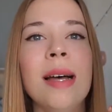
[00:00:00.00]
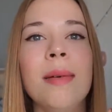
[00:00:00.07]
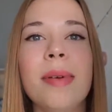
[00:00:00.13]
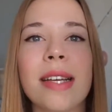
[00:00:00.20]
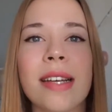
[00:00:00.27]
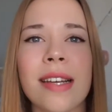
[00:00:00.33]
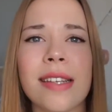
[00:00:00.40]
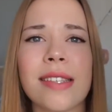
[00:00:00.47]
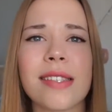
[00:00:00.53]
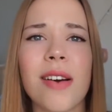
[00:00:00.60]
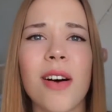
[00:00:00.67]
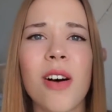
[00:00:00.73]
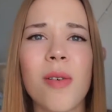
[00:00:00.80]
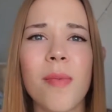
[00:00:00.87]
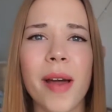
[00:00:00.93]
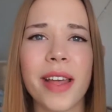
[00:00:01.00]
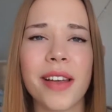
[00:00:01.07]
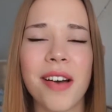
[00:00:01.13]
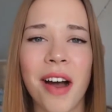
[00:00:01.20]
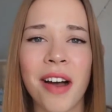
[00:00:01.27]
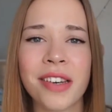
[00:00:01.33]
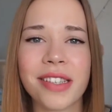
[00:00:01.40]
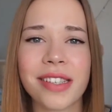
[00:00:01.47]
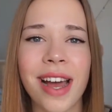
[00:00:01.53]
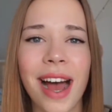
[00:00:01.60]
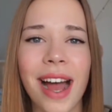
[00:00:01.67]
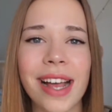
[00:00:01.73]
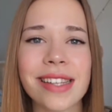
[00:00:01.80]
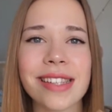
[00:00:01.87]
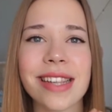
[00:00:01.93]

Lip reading: because, oh my gosh, guys,